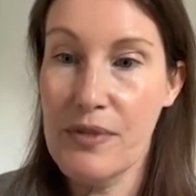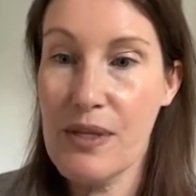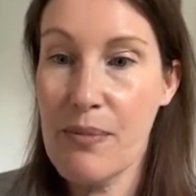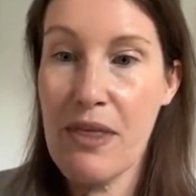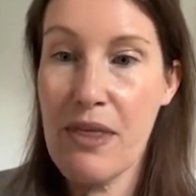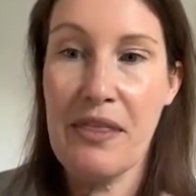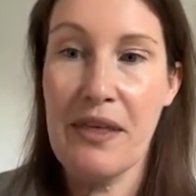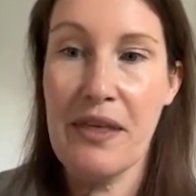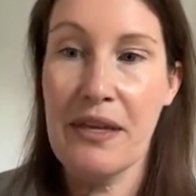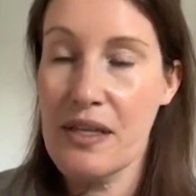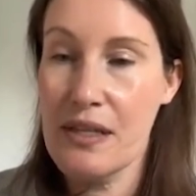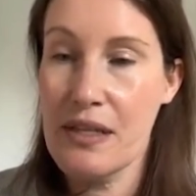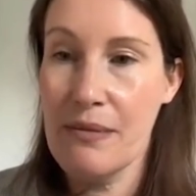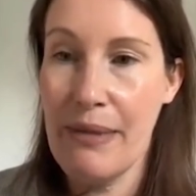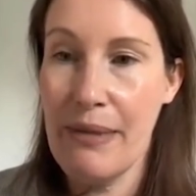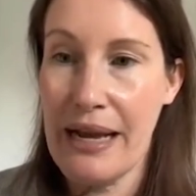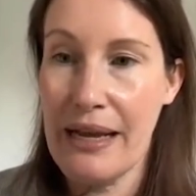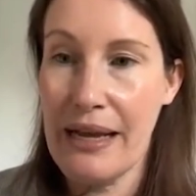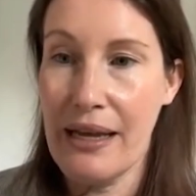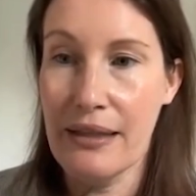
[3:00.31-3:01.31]
of the things on the
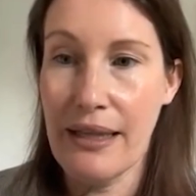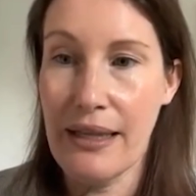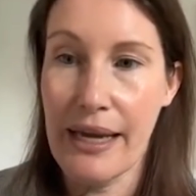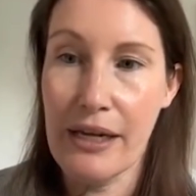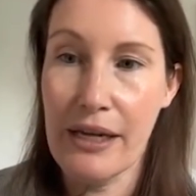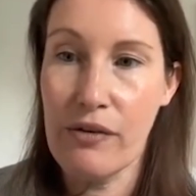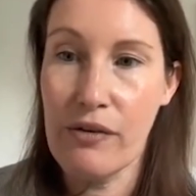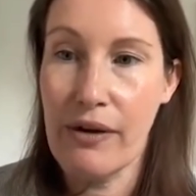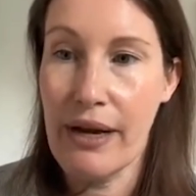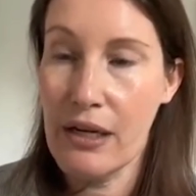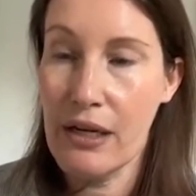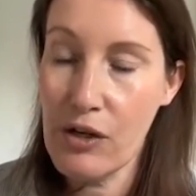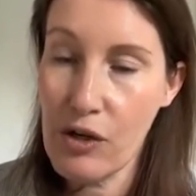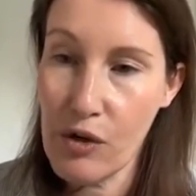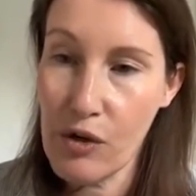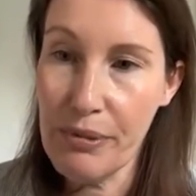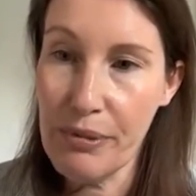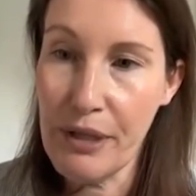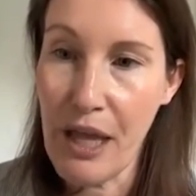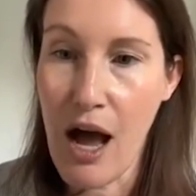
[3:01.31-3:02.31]
back end, like creating
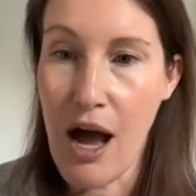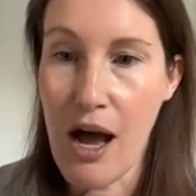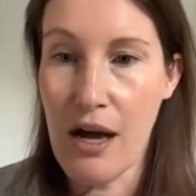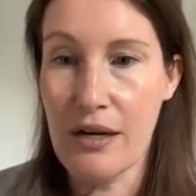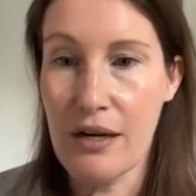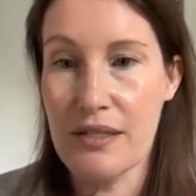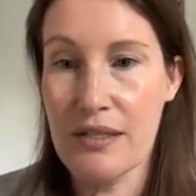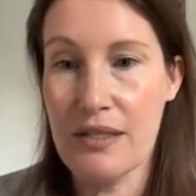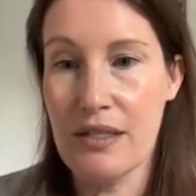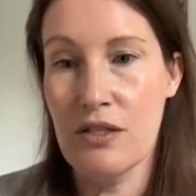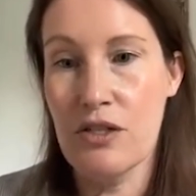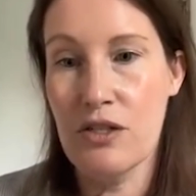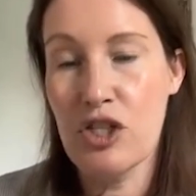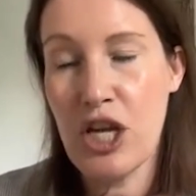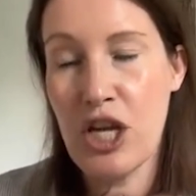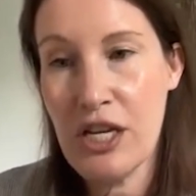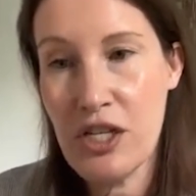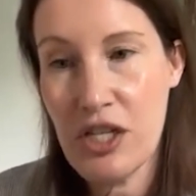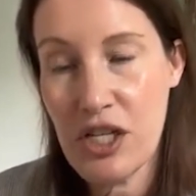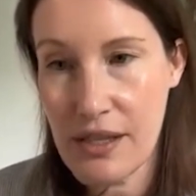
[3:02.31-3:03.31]
new blogs and
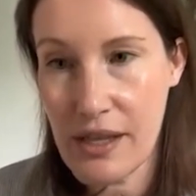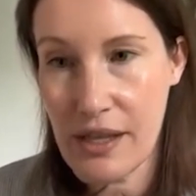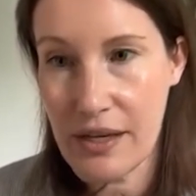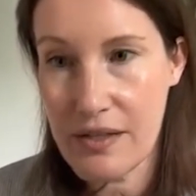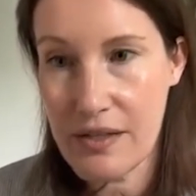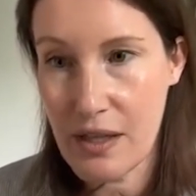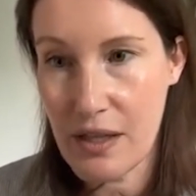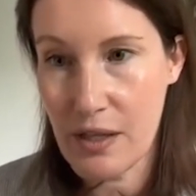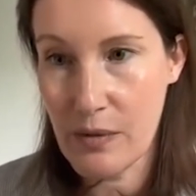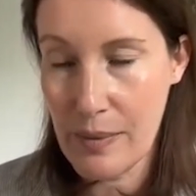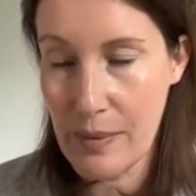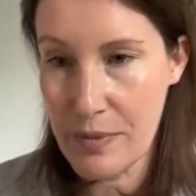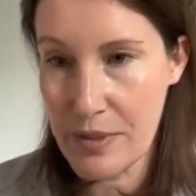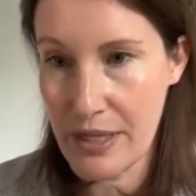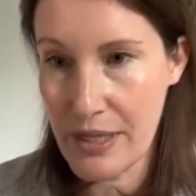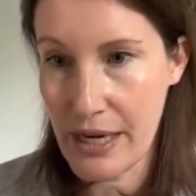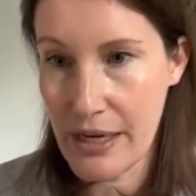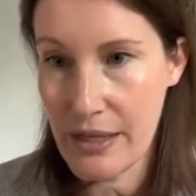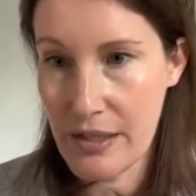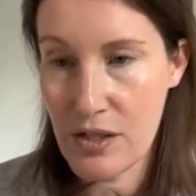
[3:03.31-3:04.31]
changing things on the
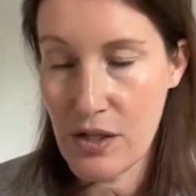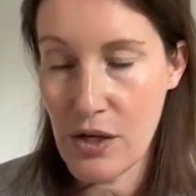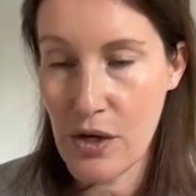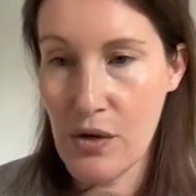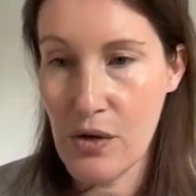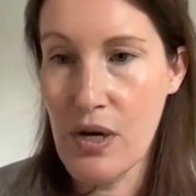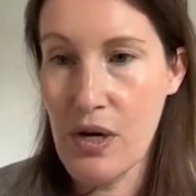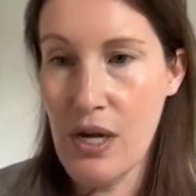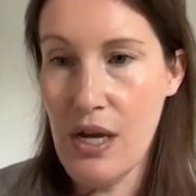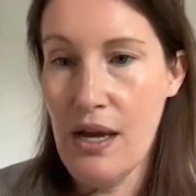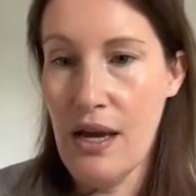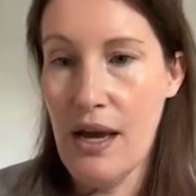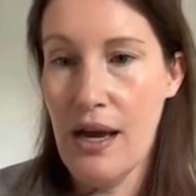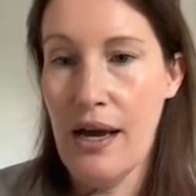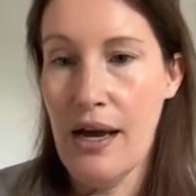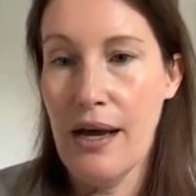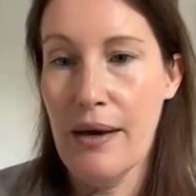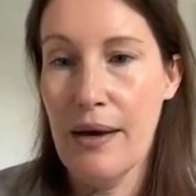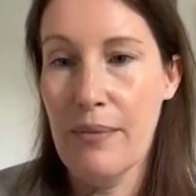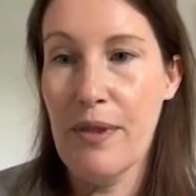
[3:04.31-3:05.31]
website. So
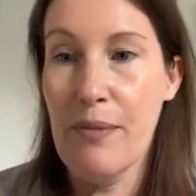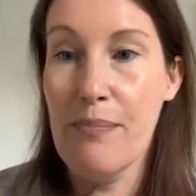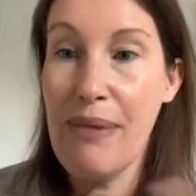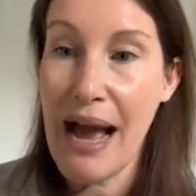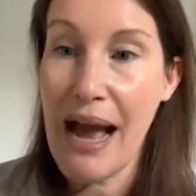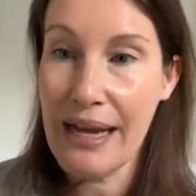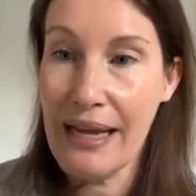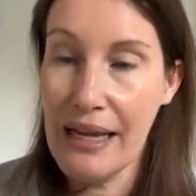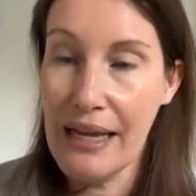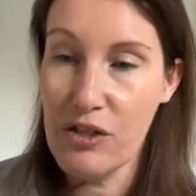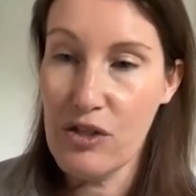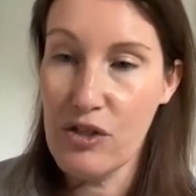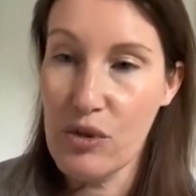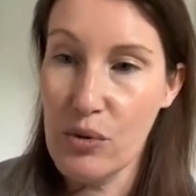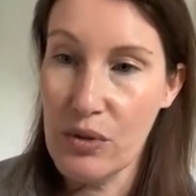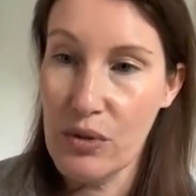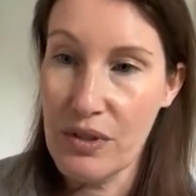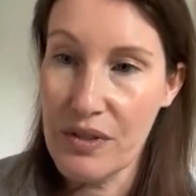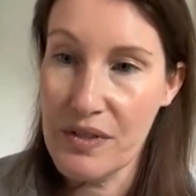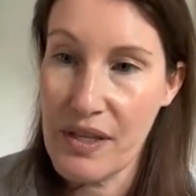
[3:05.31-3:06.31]
the back end
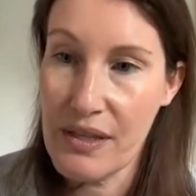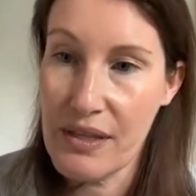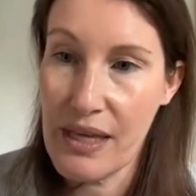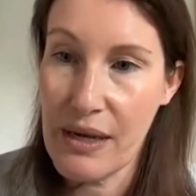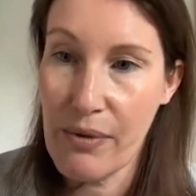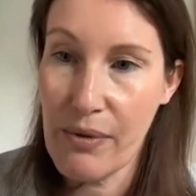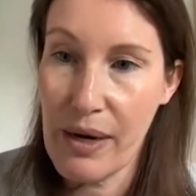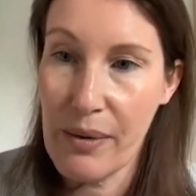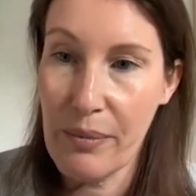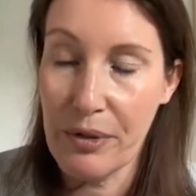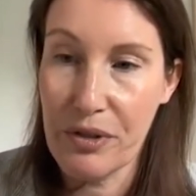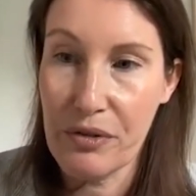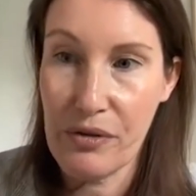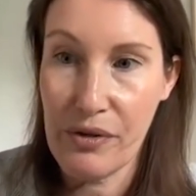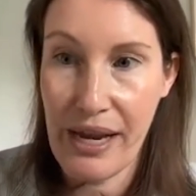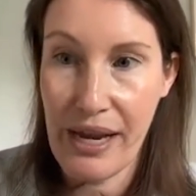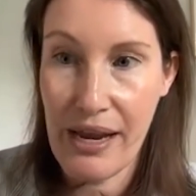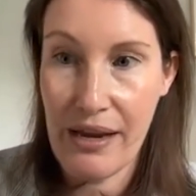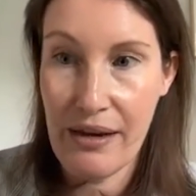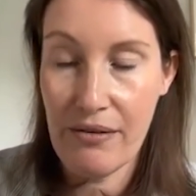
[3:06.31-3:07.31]
tools that they were able to
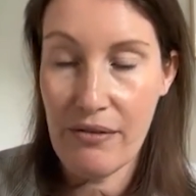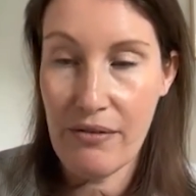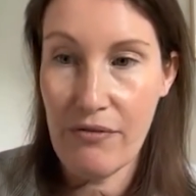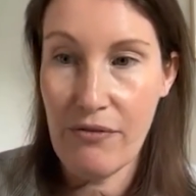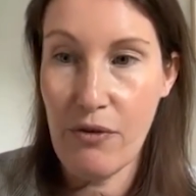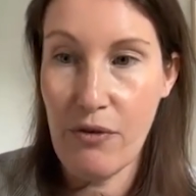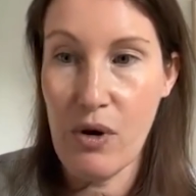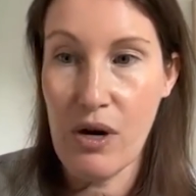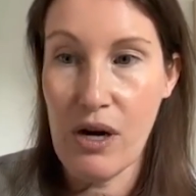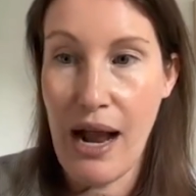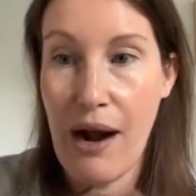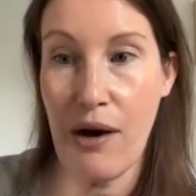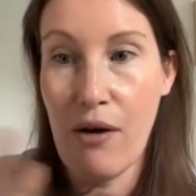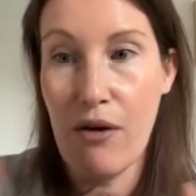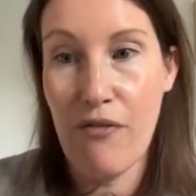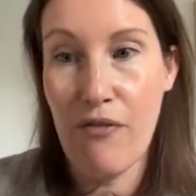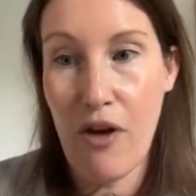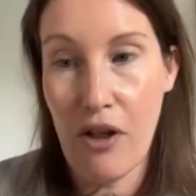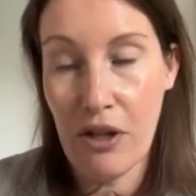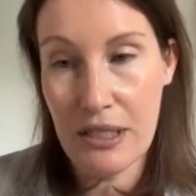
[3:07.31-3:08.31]
create for
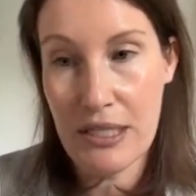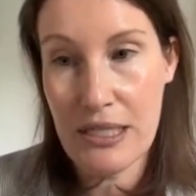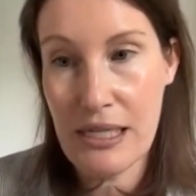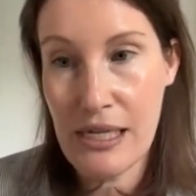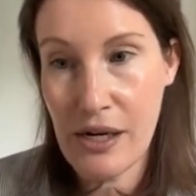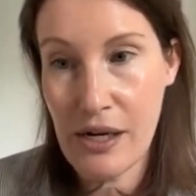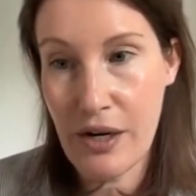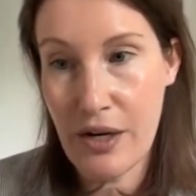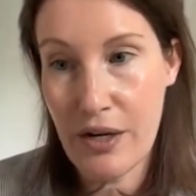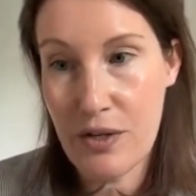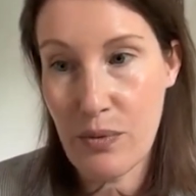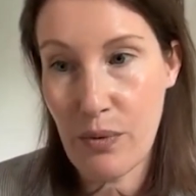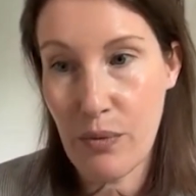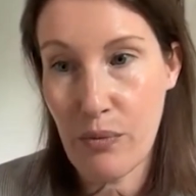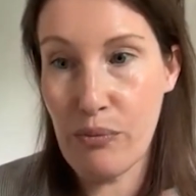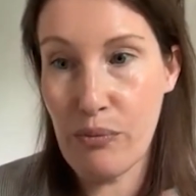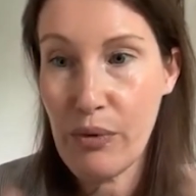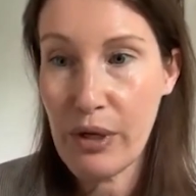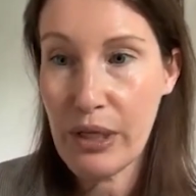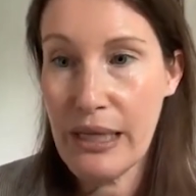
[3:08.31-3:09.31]
our volunteers were
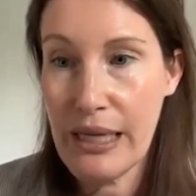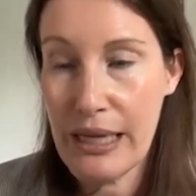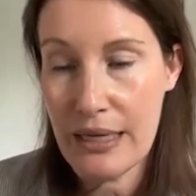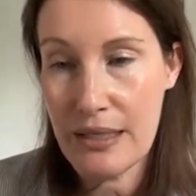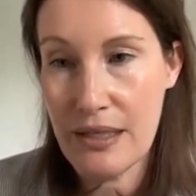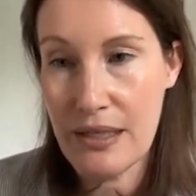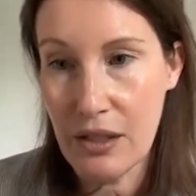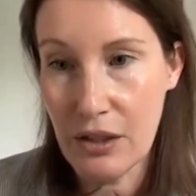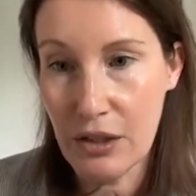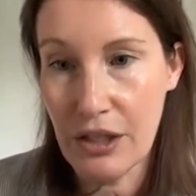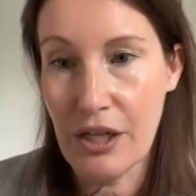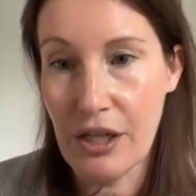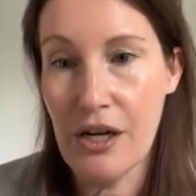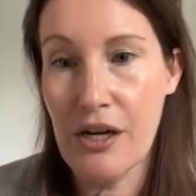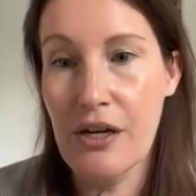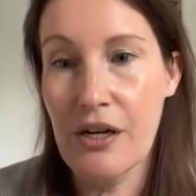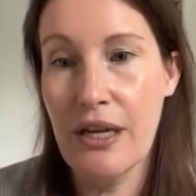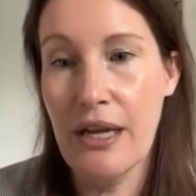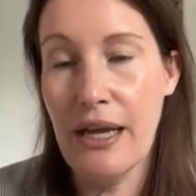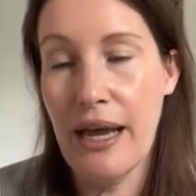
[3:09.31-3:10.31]
really easy to
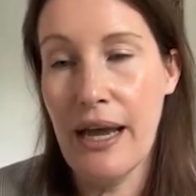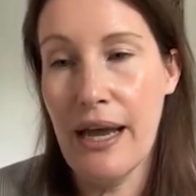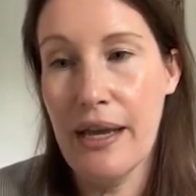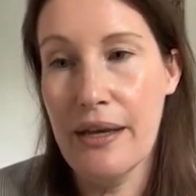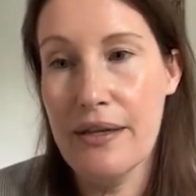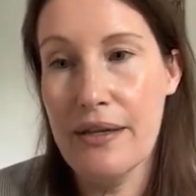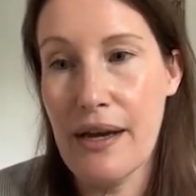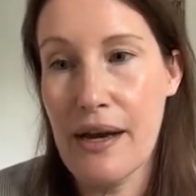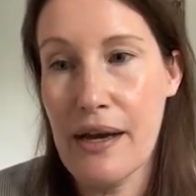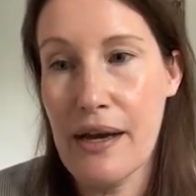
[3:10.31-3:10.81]
learn. And